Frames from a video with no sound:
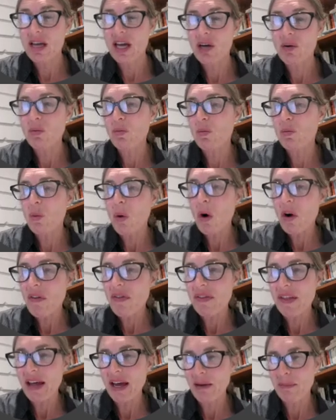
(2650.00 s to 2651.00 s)
and
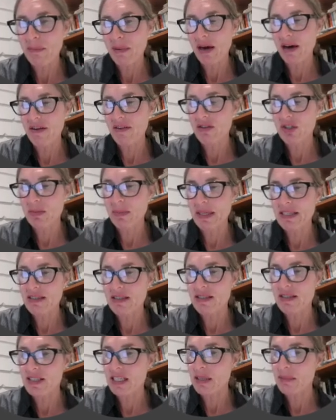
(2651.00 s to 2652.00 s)
what that path
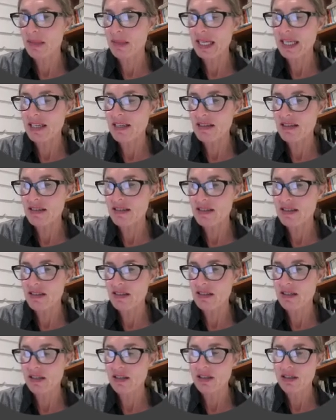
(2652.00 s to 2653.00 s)
dependency
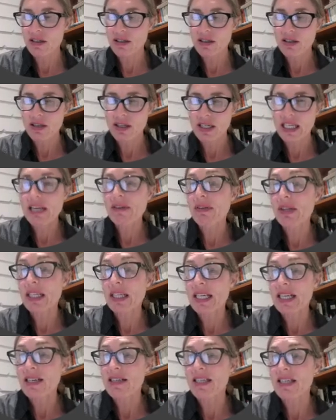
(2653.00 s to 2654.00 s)
means, given
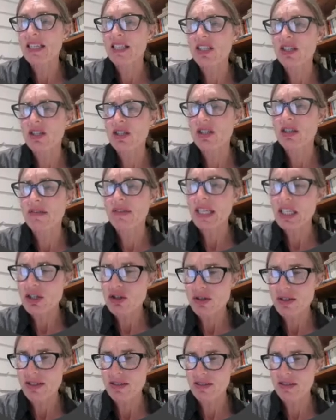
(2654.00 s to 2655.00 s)
the existence of
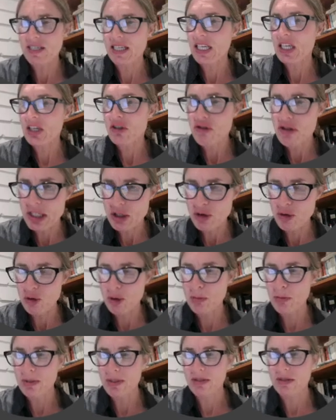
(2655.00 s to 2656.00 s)
interests and interest
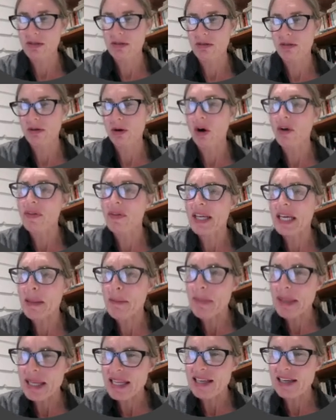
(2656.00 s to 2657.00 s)
groups on the
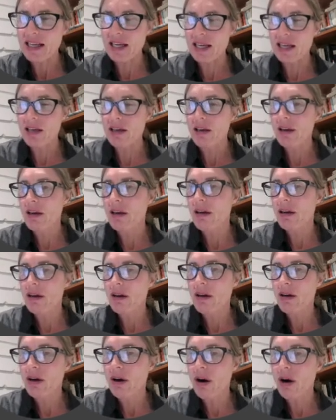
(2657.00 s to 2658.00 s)
ability
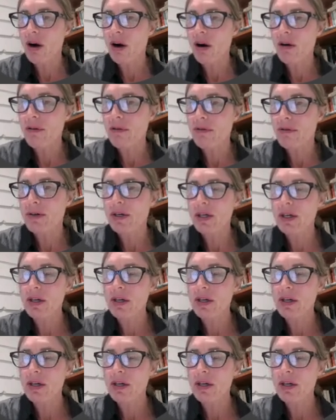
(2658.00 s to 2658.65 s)
of